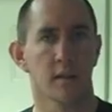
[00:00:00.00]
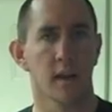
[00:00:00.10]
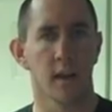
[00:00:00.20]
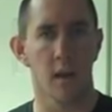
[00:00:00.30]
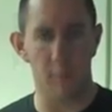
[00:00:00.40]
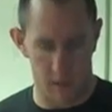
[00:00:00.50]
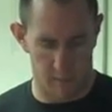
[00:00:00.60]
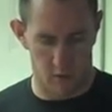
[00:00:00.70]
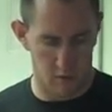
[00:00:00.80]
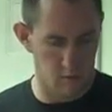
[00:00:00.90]
I can get
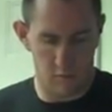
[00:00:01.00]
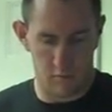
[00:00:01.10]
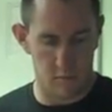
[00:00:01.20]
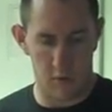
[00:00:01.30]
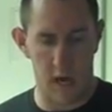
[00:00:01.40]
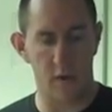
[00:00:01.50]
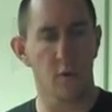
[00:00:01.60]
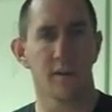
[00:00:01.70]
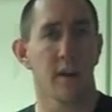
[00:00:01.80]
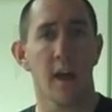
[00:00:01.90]
people. I don't know
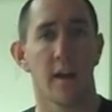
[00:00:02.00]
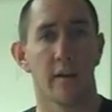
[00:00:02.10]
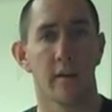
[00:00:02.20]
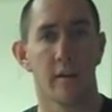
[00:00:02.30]
what to get.